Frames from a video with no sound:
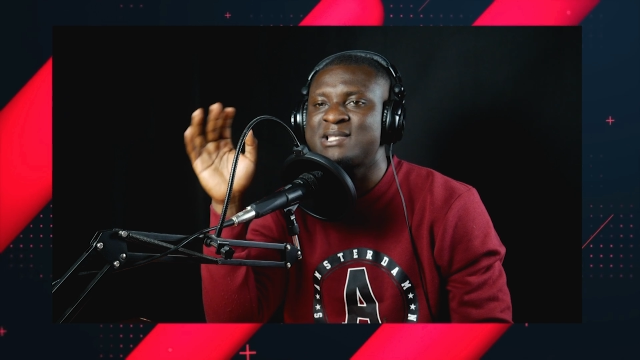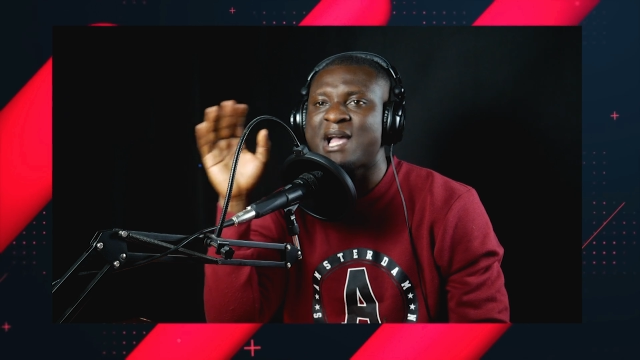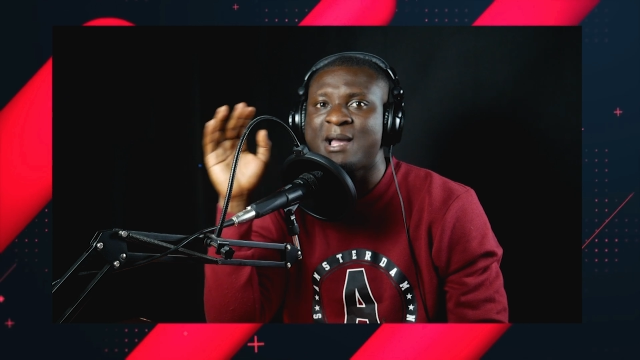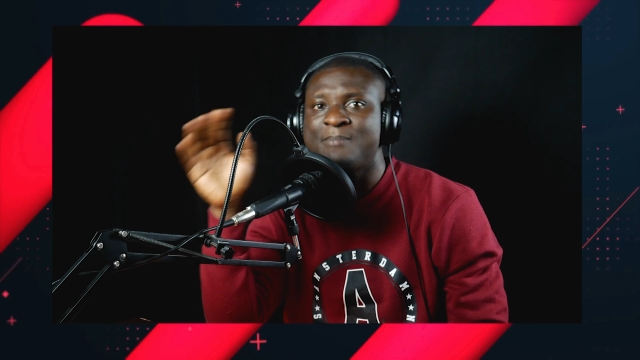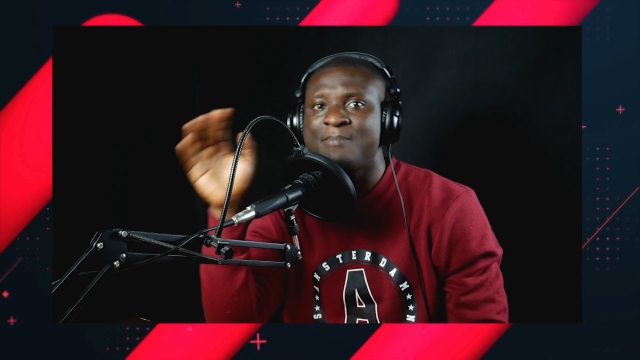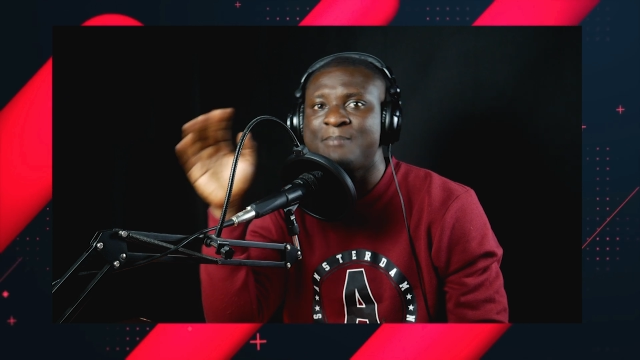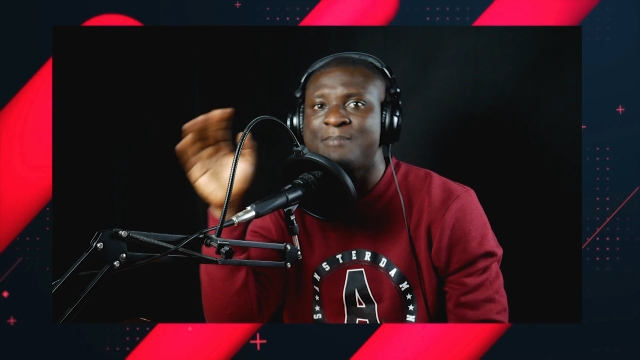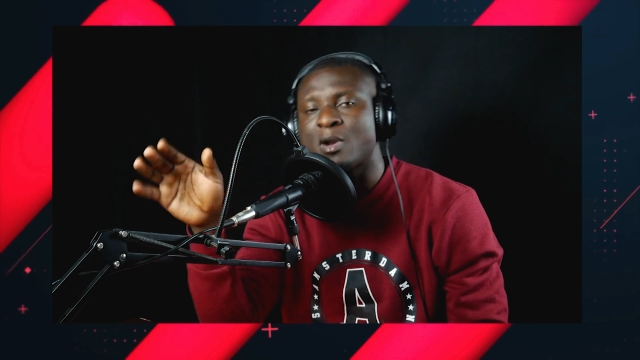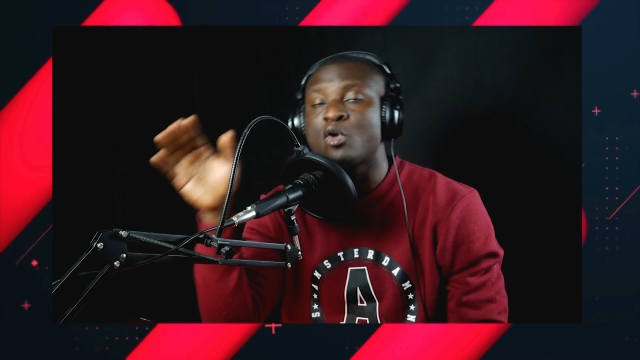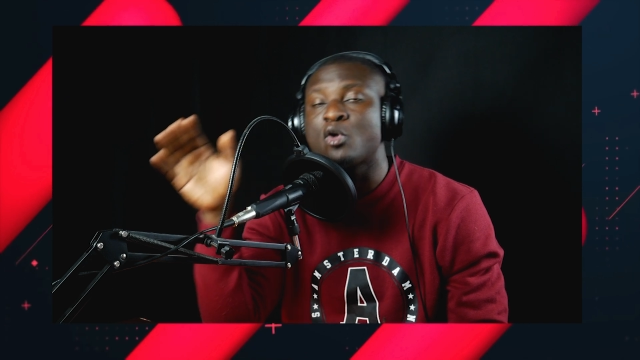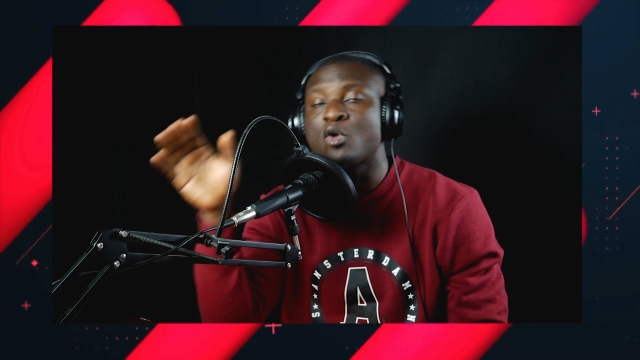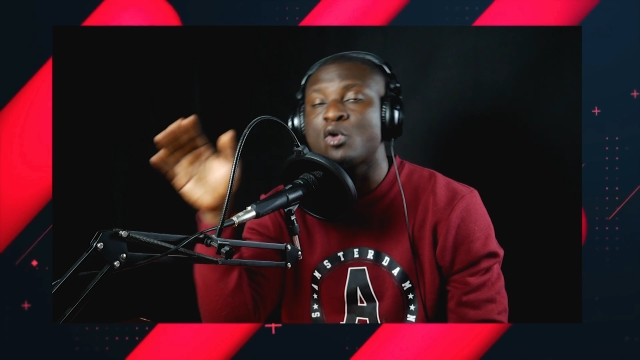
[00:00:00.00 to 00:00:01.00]
sir, be man
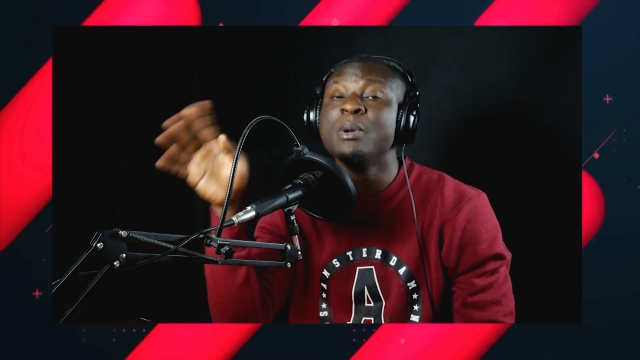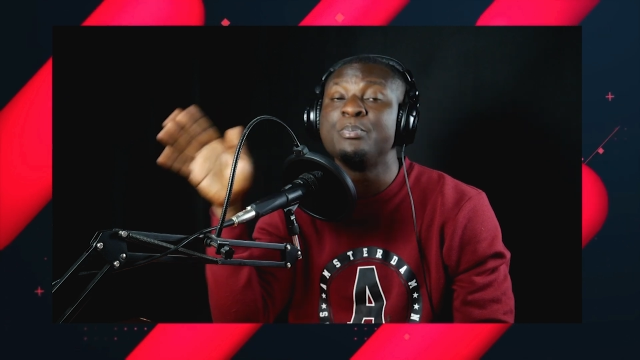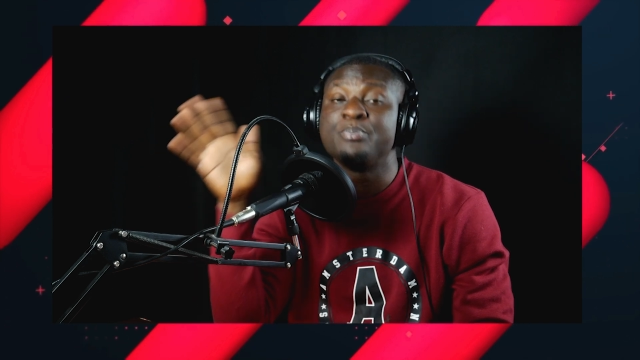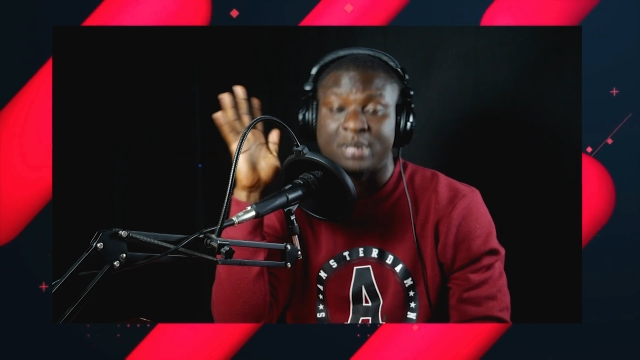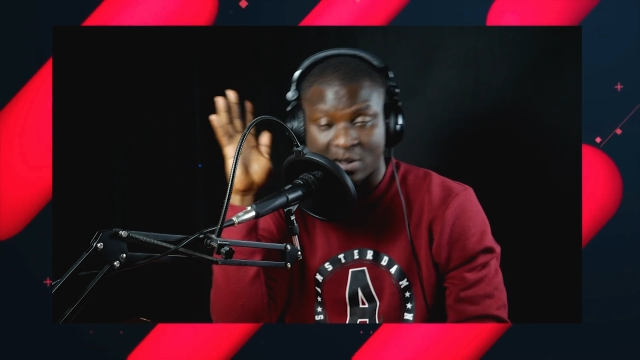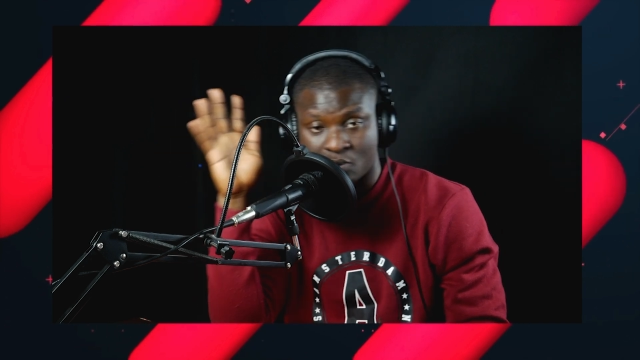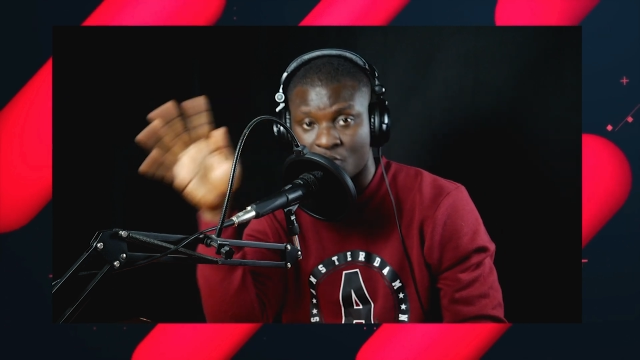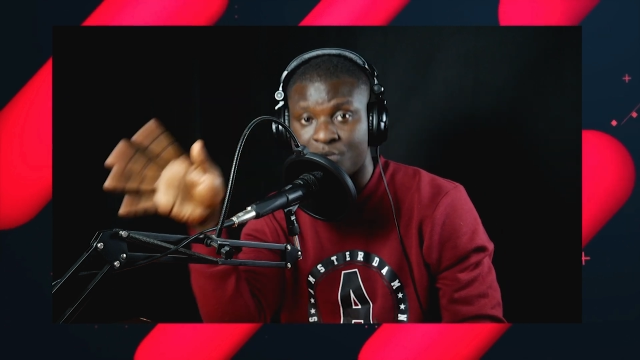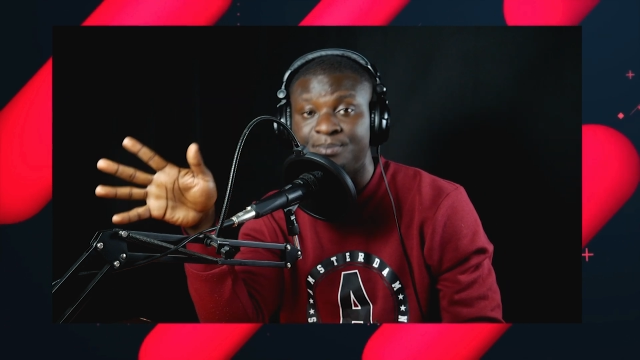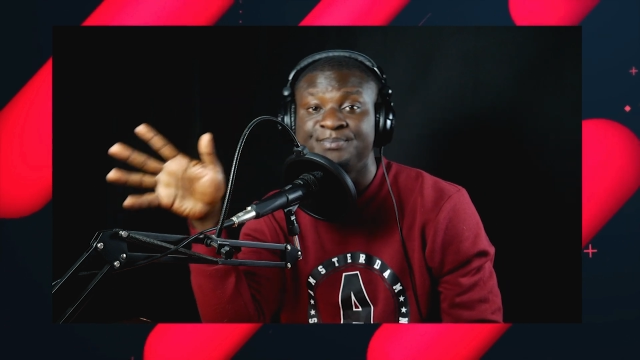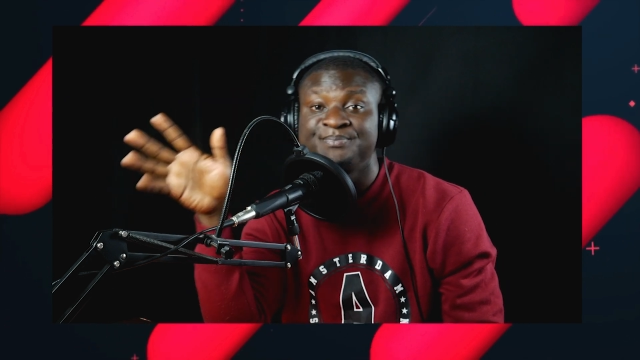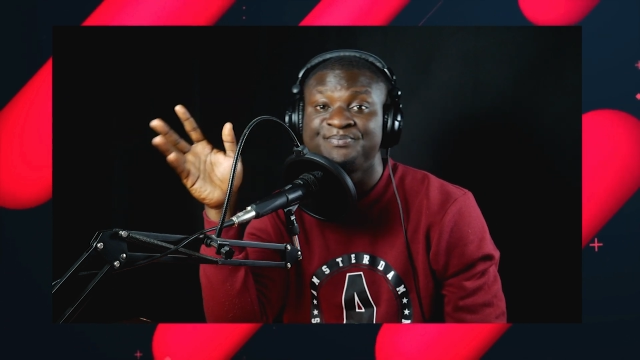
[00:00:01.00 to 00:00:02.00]
only will be proud
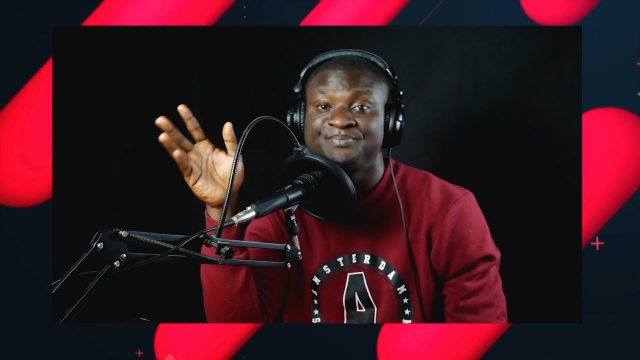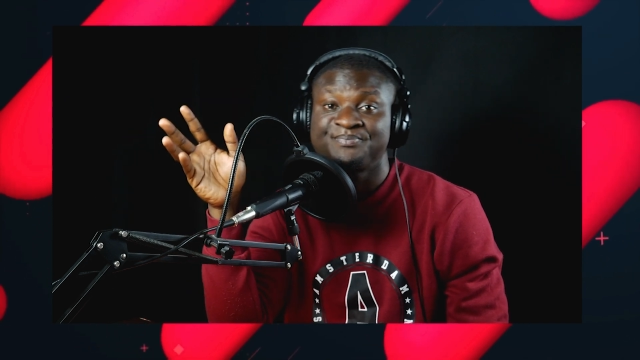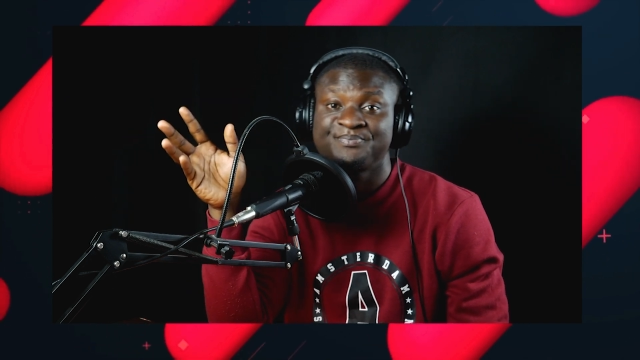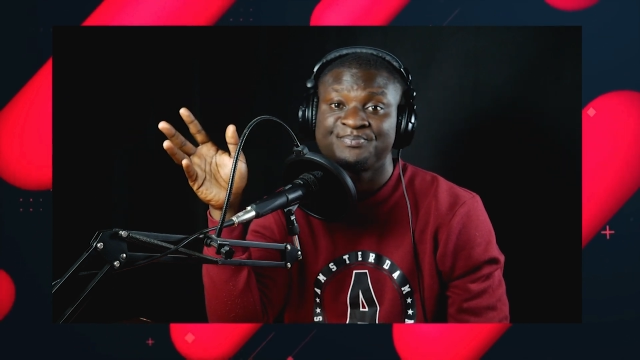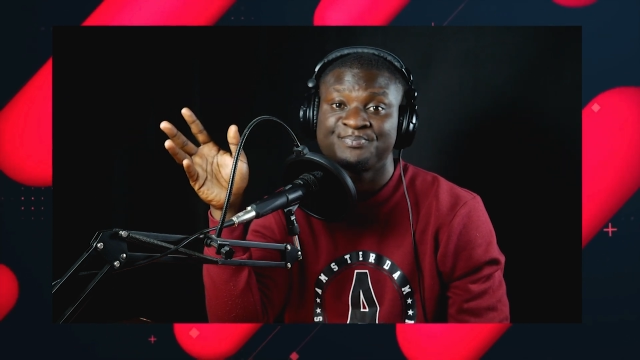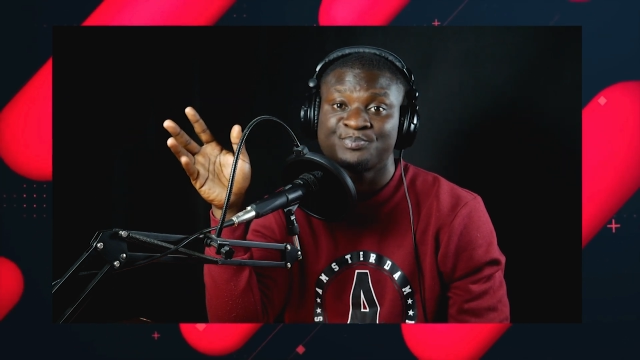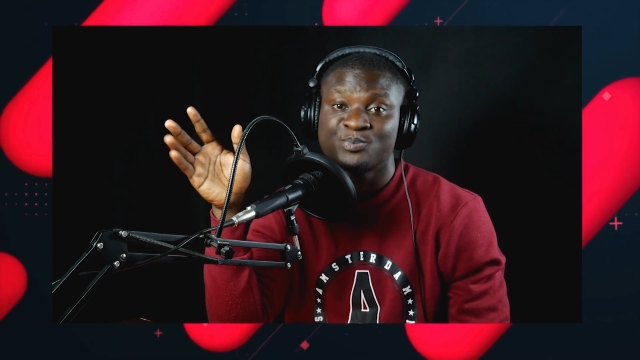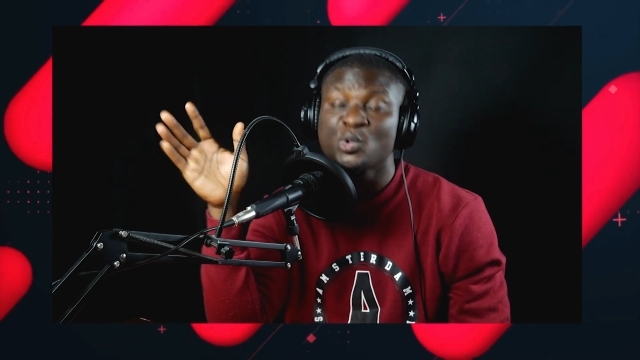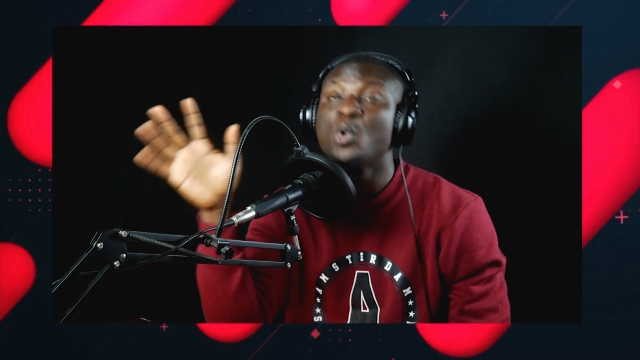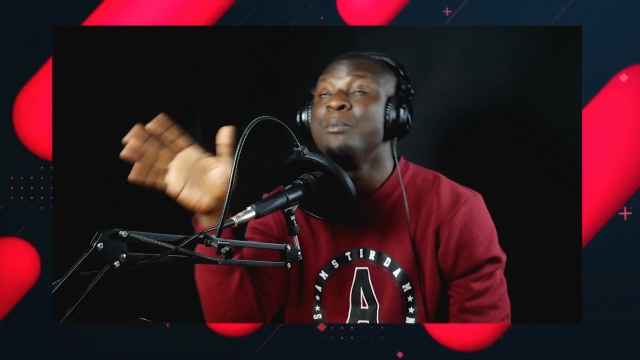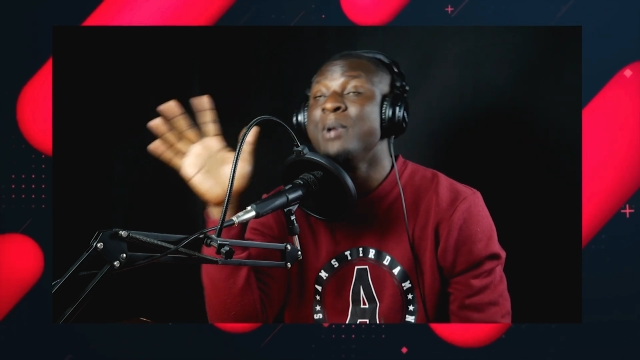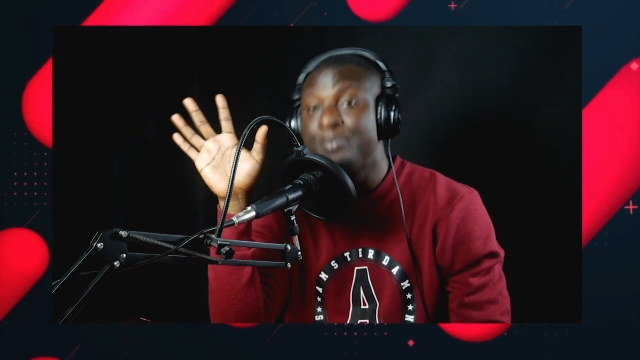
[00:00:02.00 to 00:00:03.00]
no,
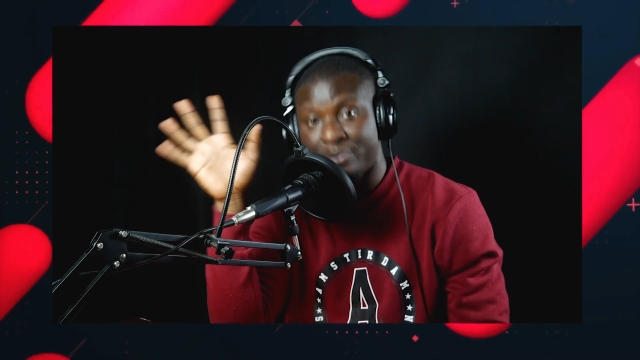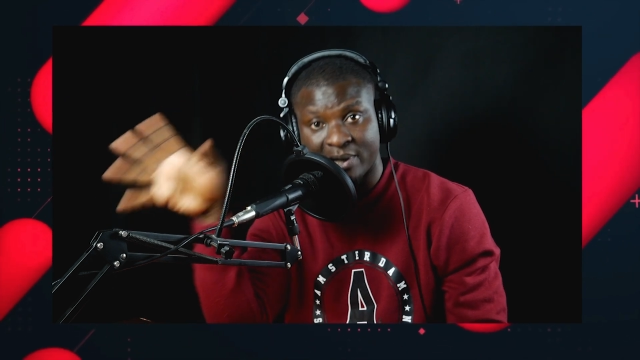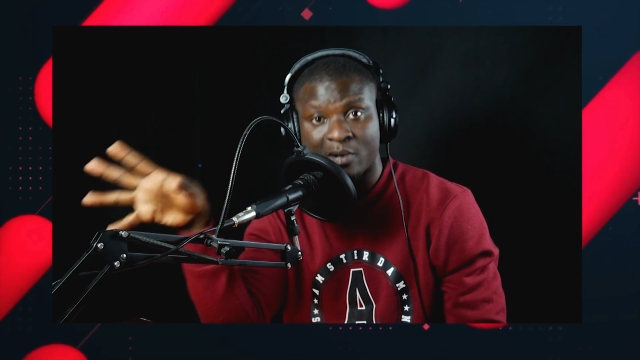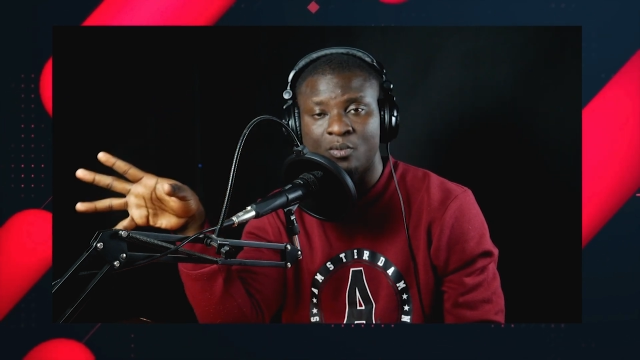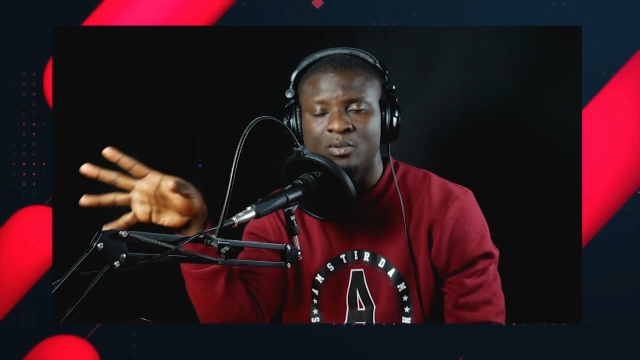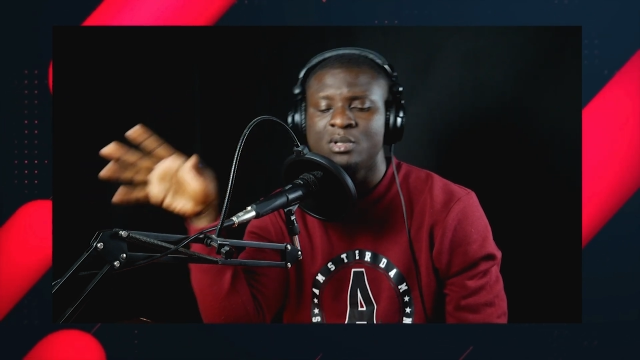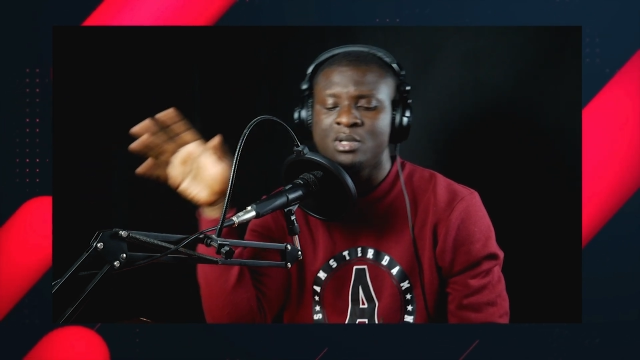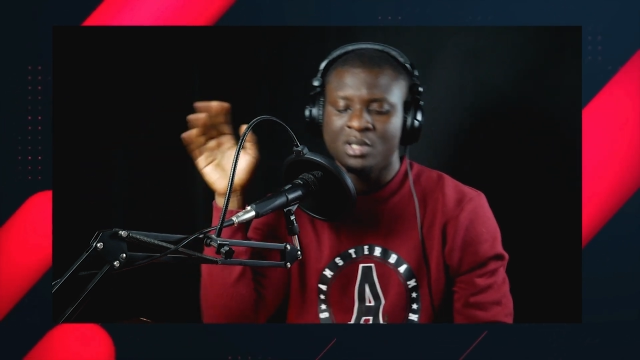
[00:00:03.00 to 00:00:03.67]
will be proud.